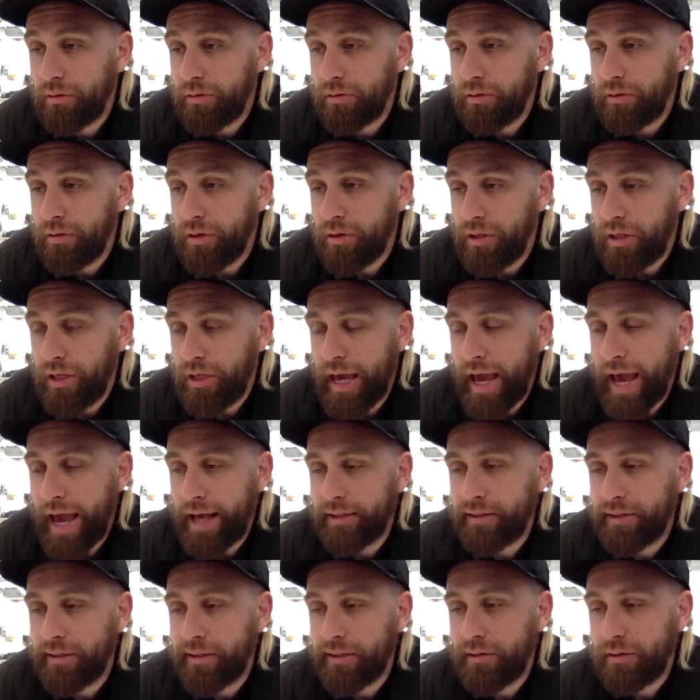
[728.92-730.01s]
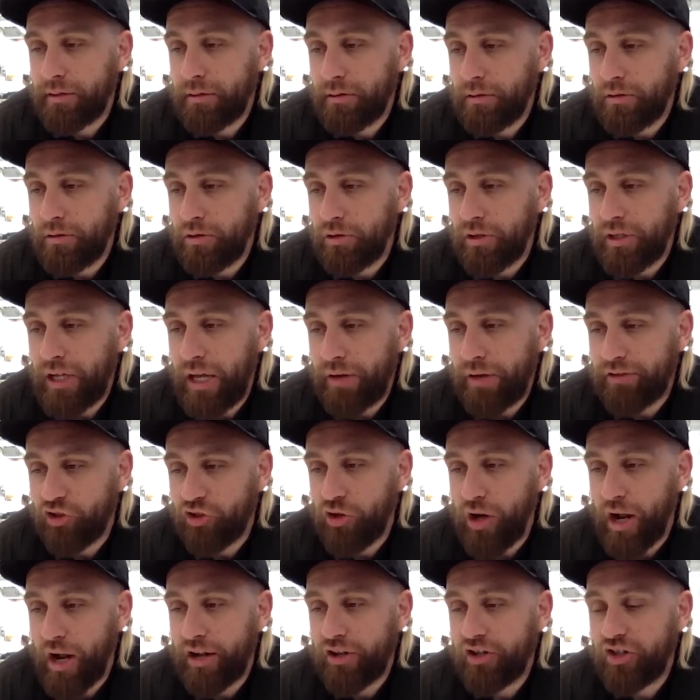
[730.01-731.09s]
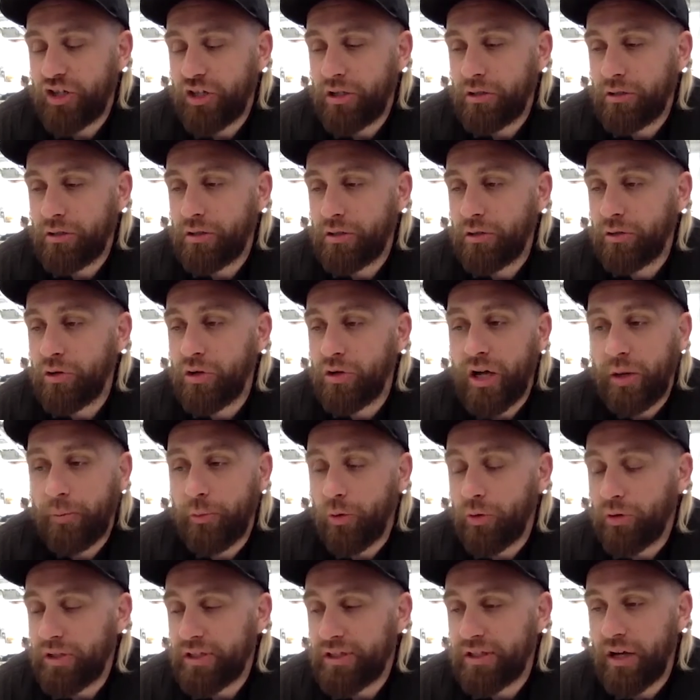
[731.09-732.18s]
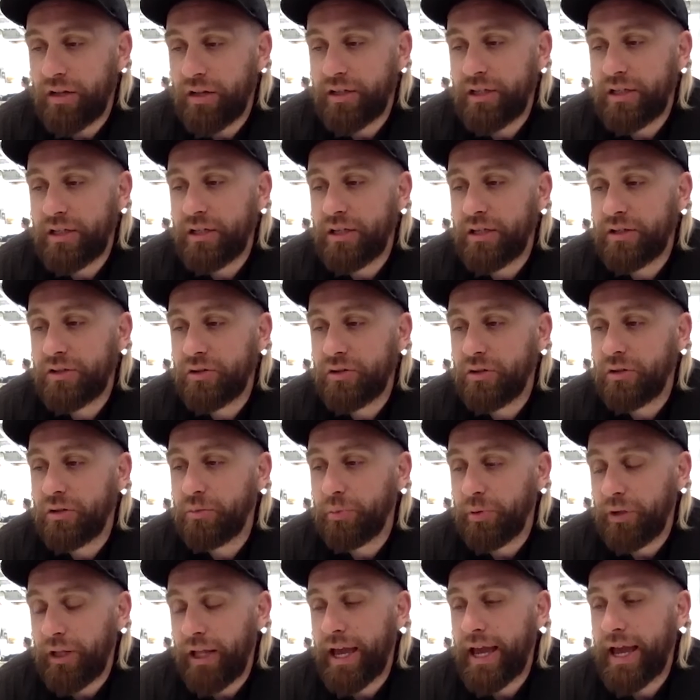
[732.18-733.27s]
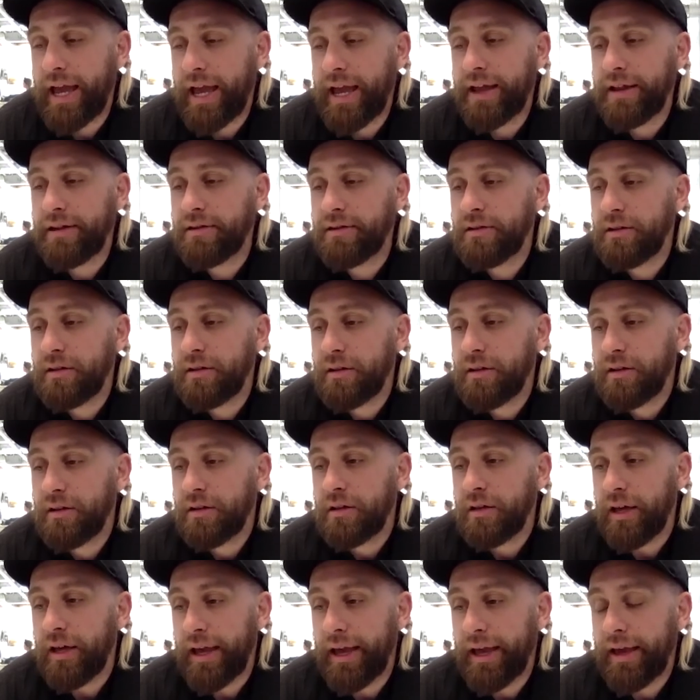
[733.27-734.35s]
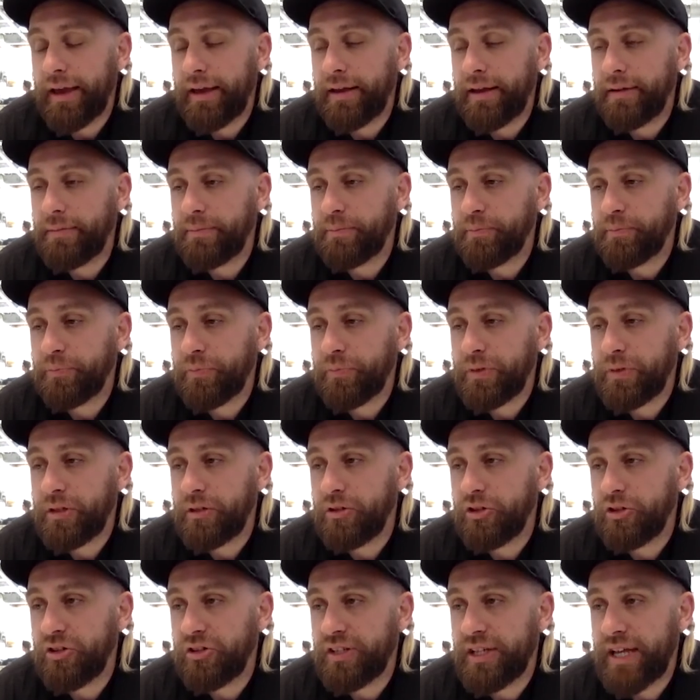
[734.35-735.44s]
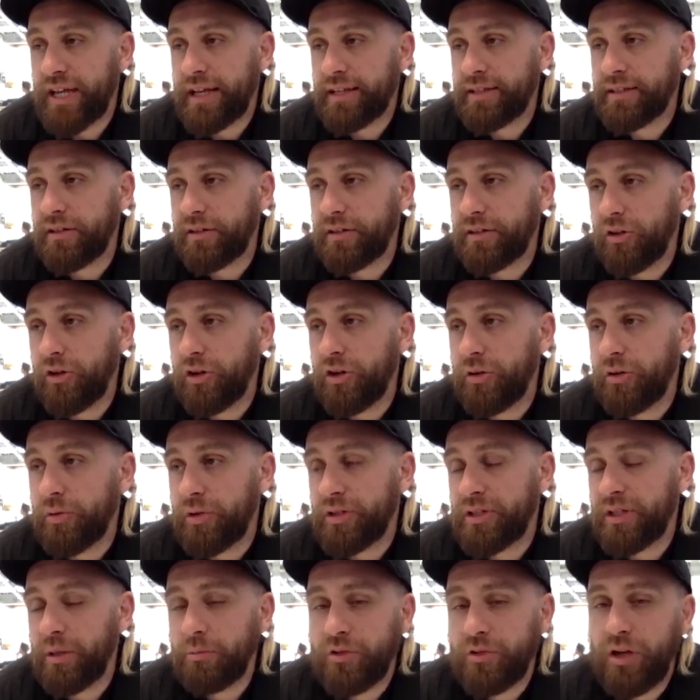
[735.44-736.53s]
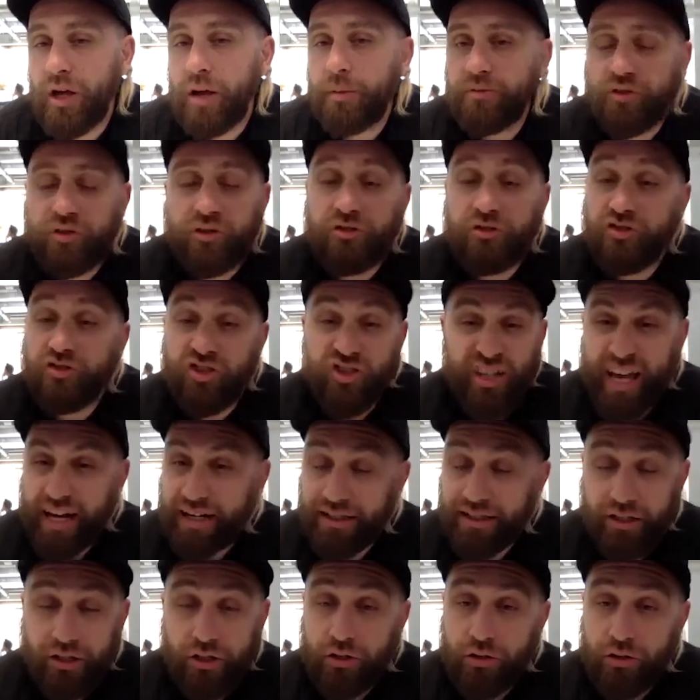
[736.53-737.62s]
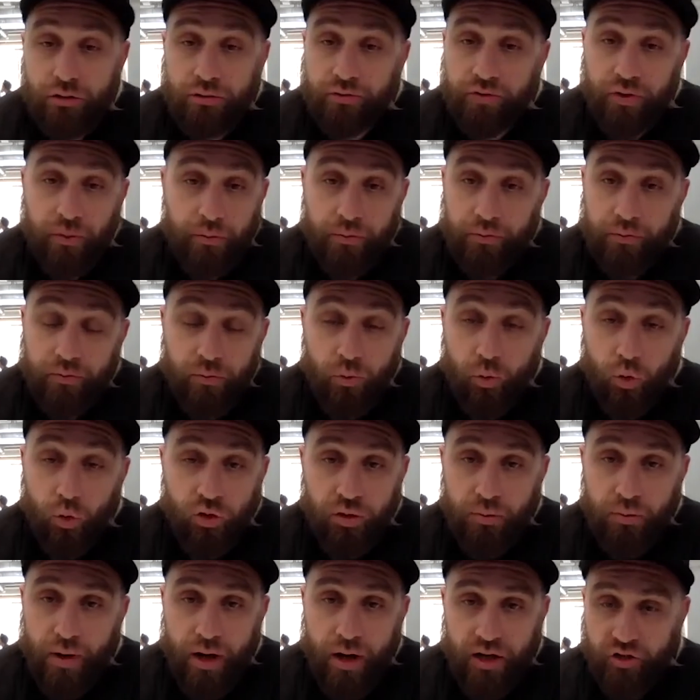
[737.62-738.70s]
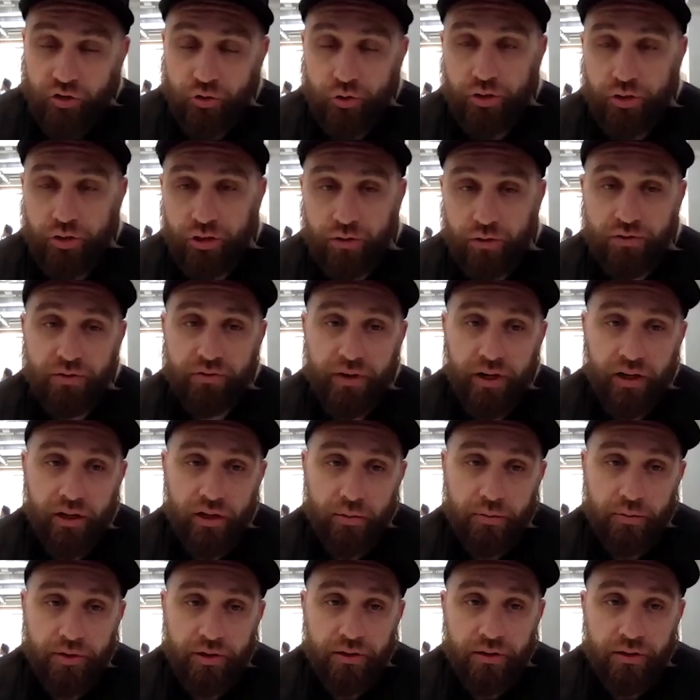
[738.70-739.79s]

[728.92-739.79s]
yes, you can have a strategy, you can cook up all these ideas, you can plan, and you can test and learn. But sometimes you could just execute from all the mastery that you've developed,